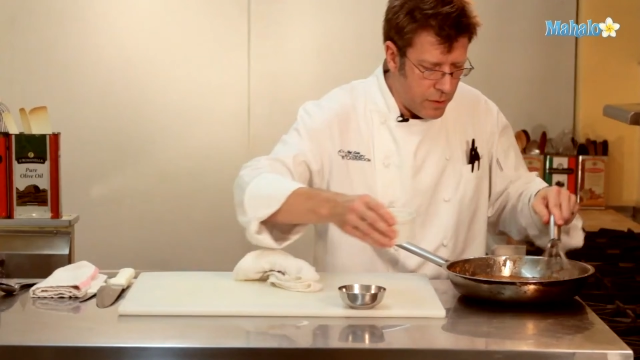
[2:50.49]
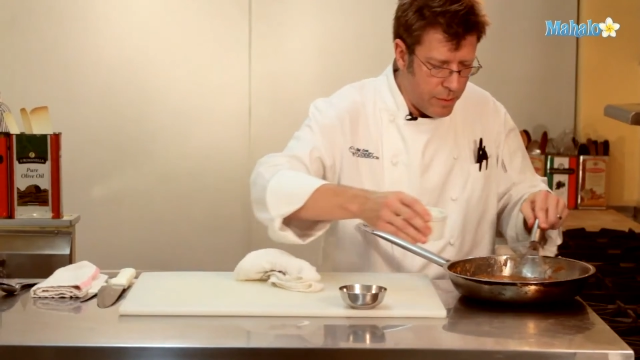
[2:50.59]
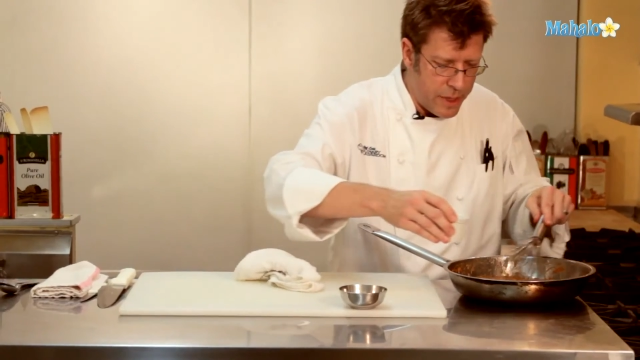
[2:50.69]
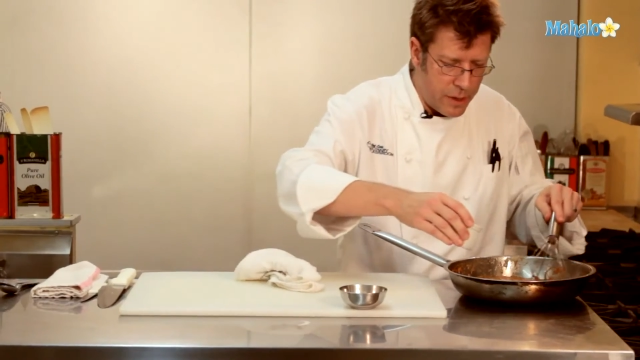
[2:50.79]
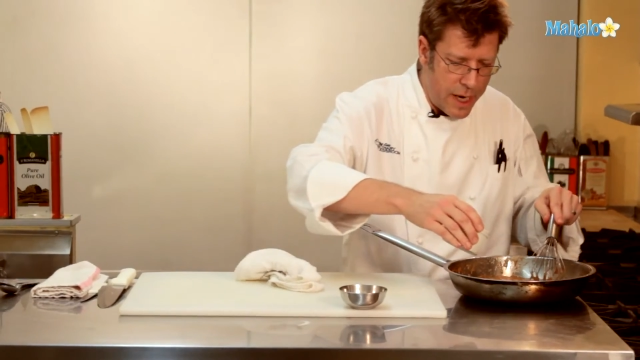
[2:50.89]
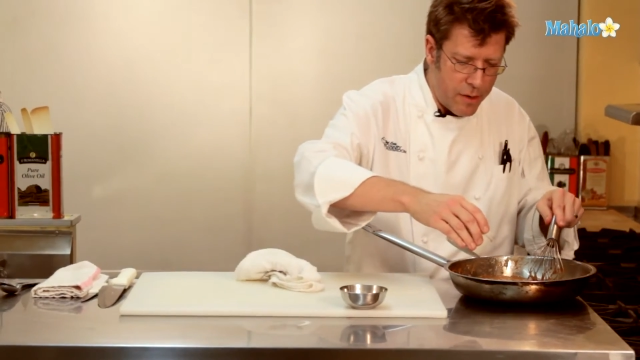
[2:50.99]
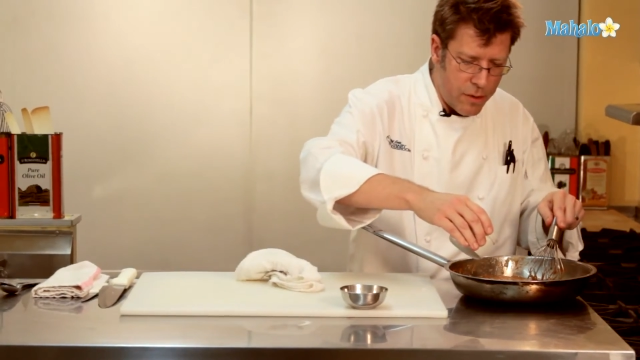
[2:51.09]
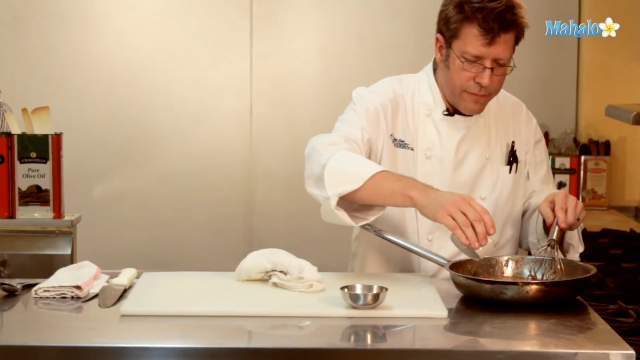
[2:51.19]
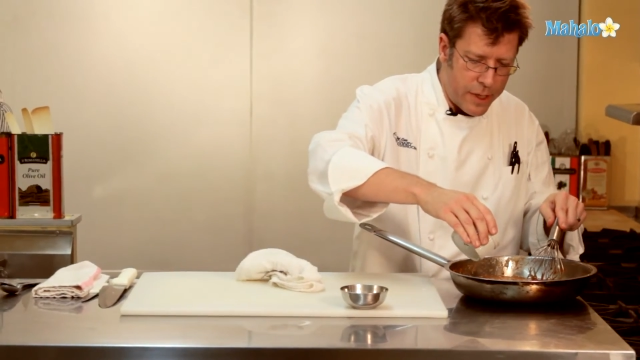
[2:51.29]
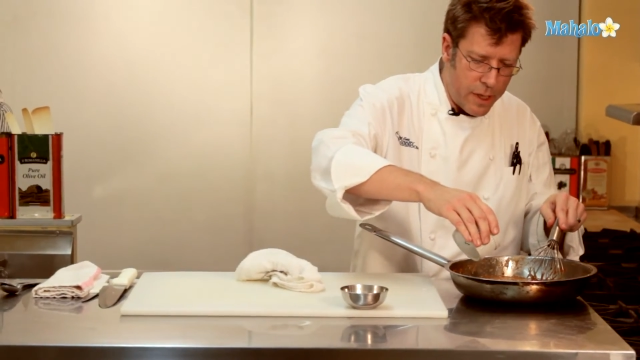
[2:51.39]
bit lighter
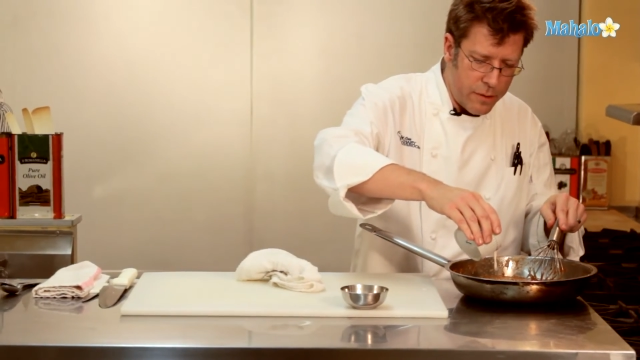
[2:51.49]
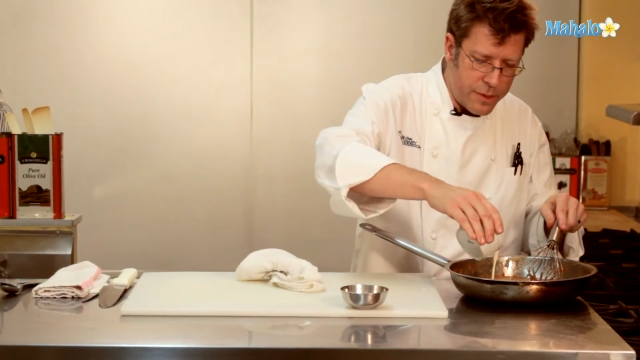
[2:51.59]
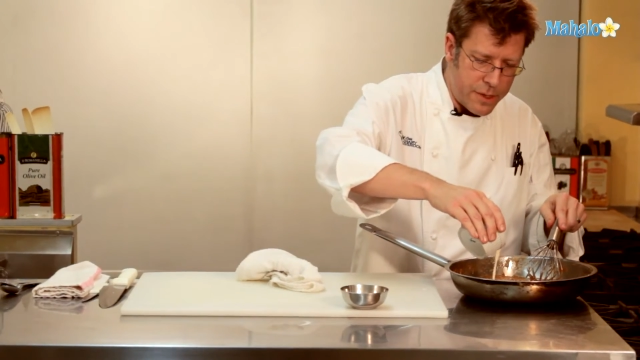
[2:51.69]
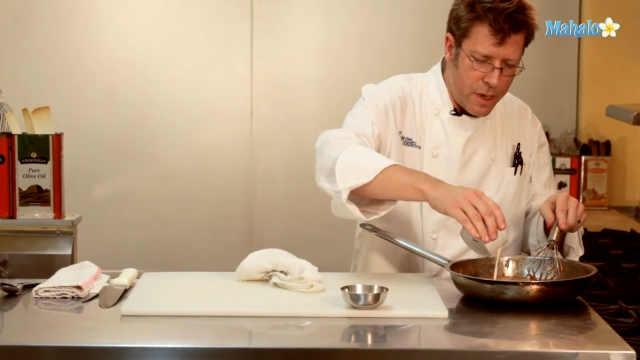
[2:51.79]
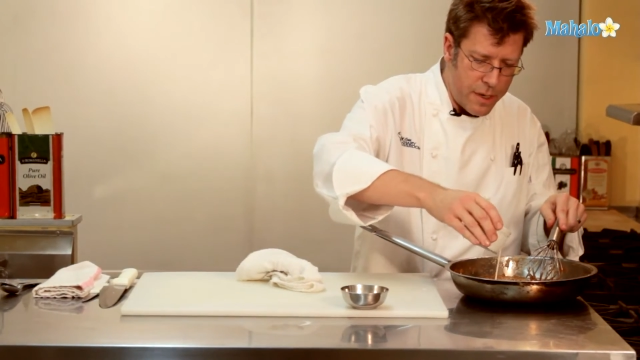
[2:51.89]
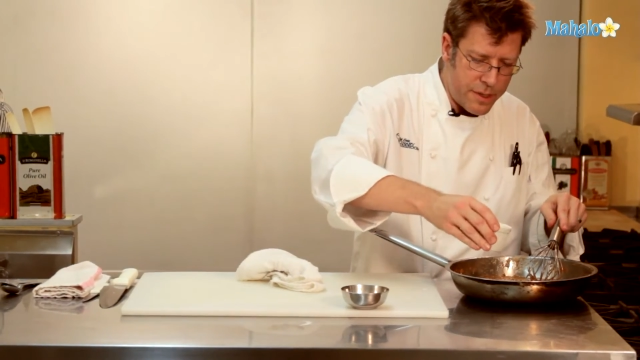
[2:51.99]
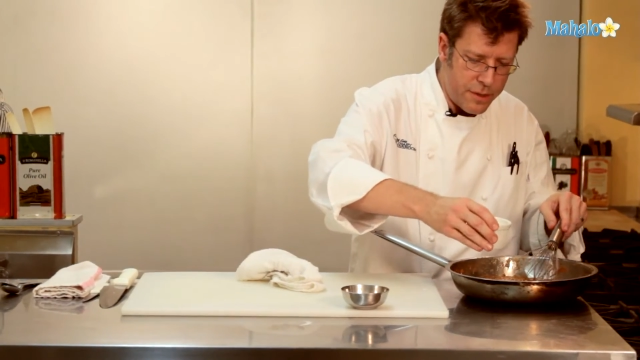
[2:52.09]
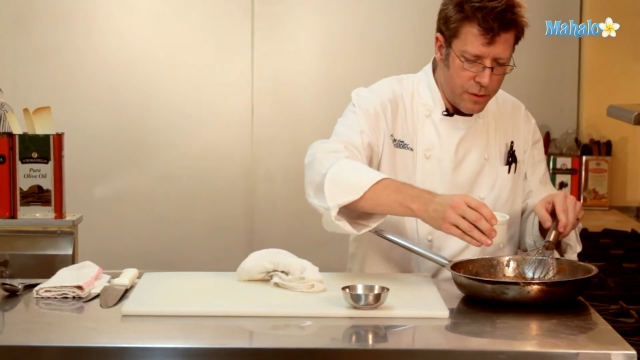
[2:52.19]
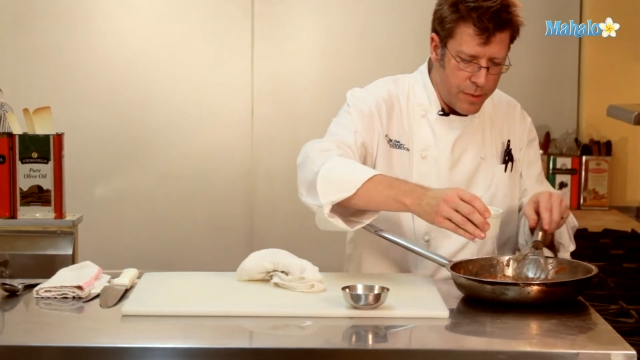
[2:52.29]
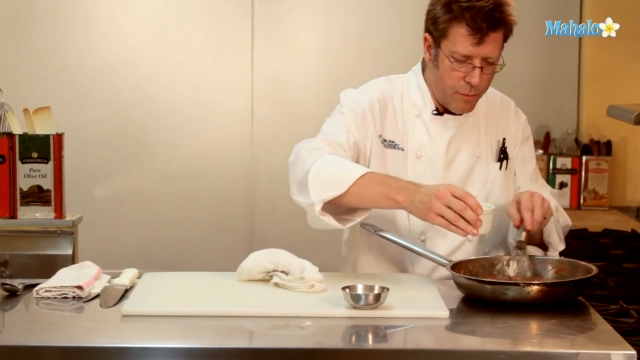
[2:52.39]
of a colored sauce, a
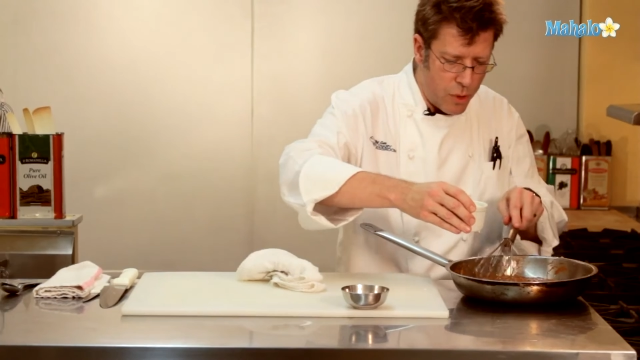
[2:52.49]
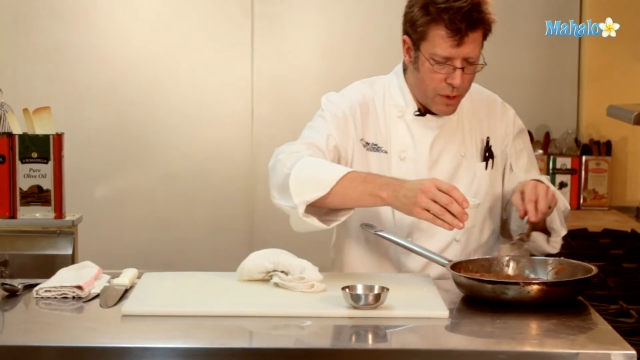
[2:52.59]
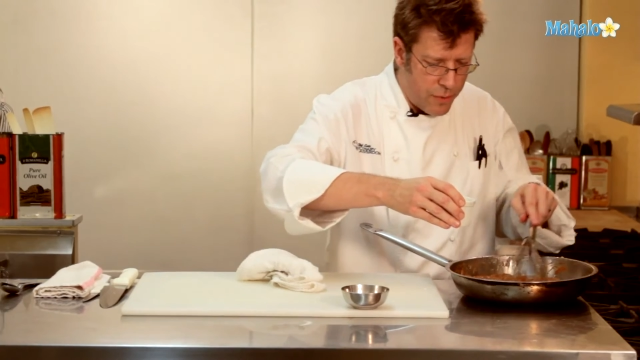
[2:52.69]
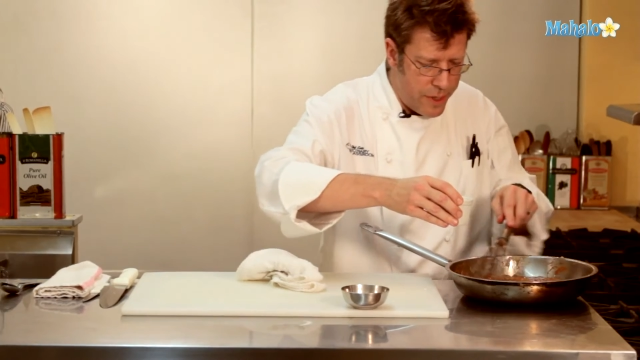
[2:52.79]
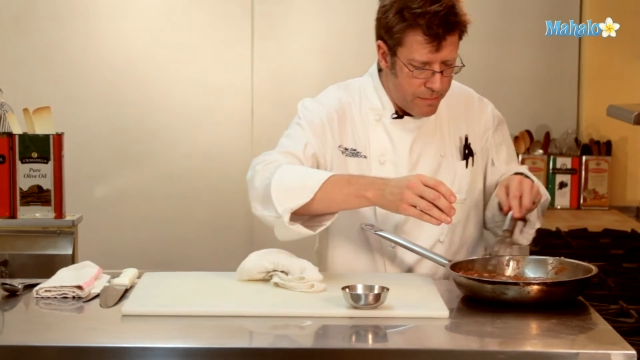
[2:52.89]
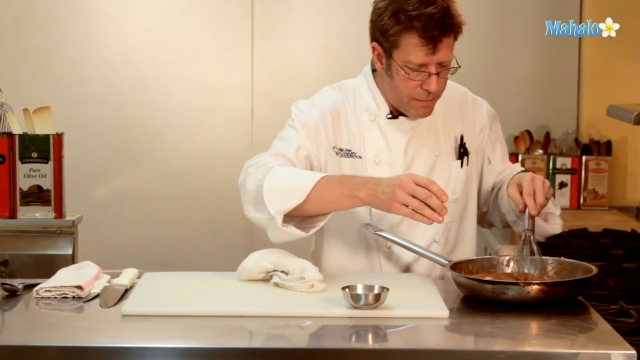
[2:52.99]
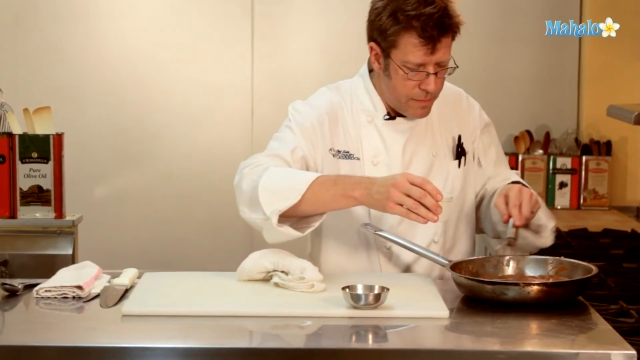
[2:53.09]
little bit more cream.